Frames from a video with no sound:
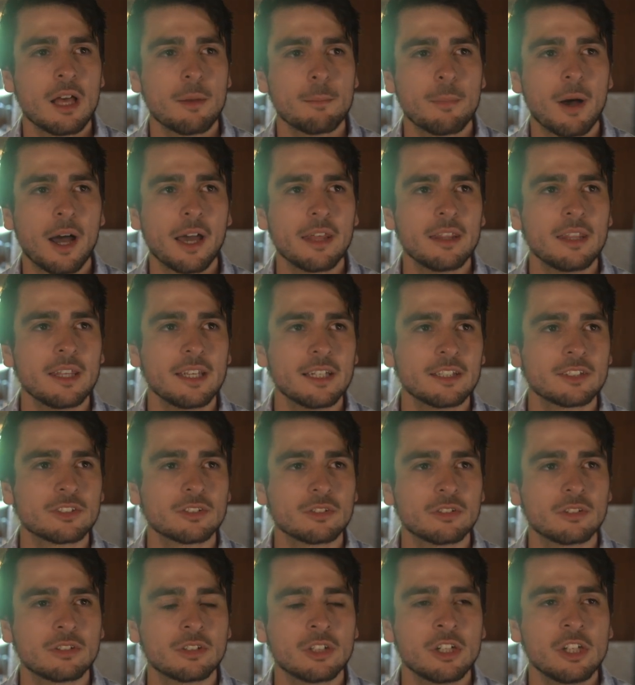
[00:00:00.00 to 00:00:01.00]
by this,
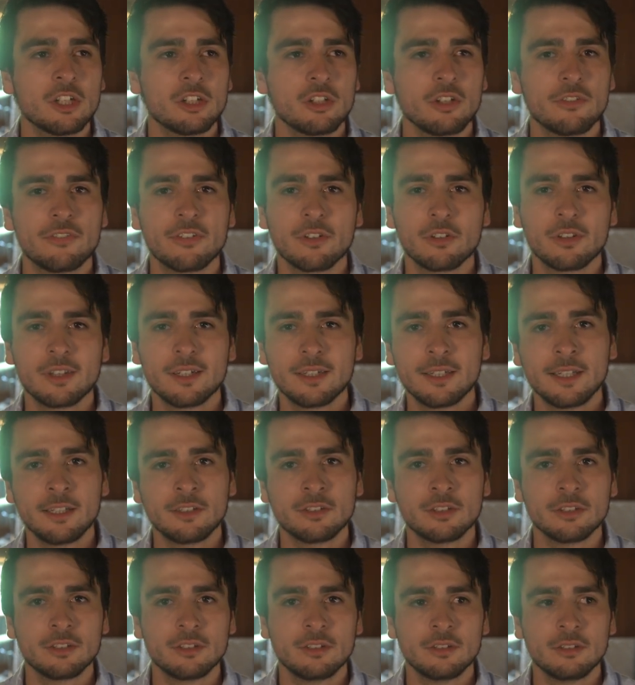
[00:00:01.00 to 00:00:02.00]
or you feel the need
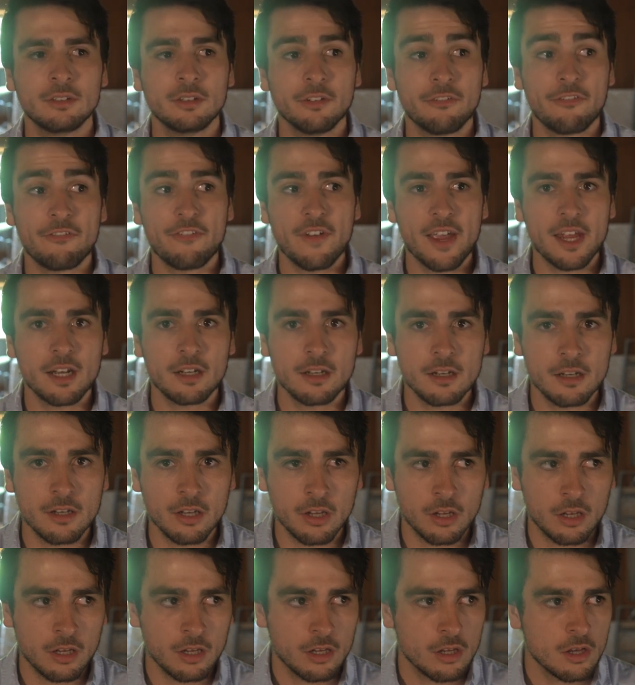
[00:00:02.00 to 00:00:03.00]
to defend
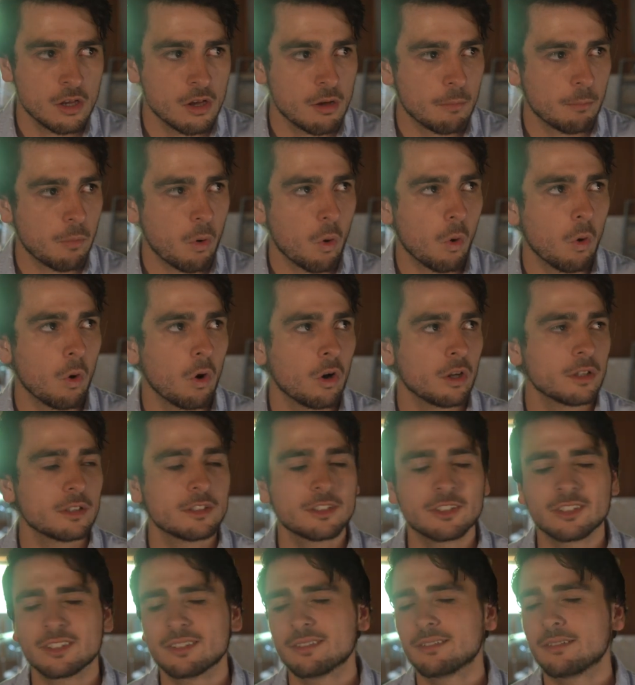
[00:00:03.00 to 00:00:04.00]
porn,
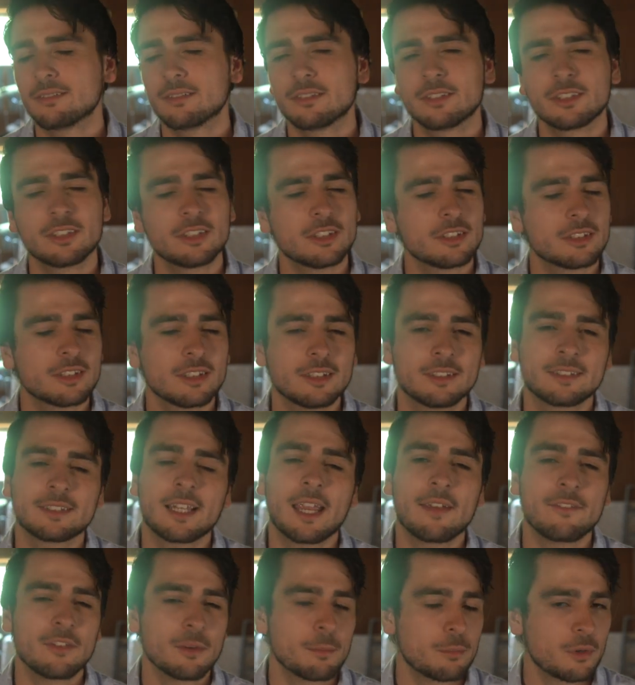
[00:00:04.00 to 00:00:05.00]
just seriously
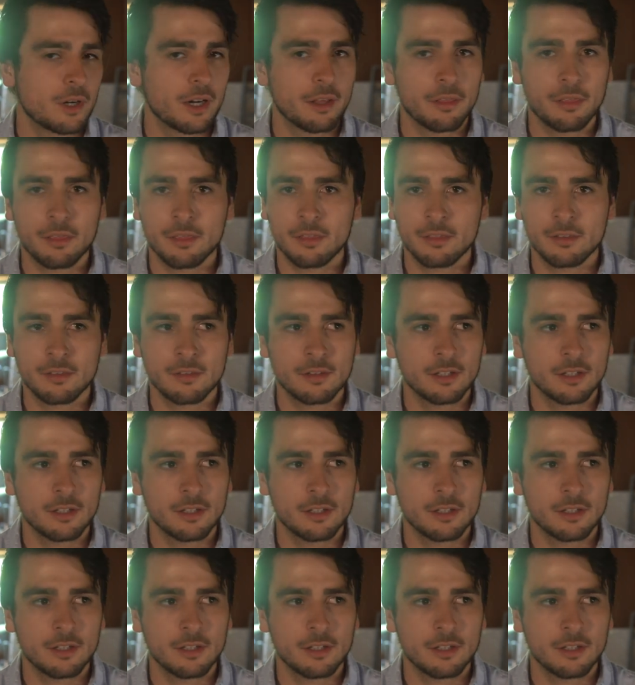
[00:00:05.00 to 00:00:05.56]
save your breath.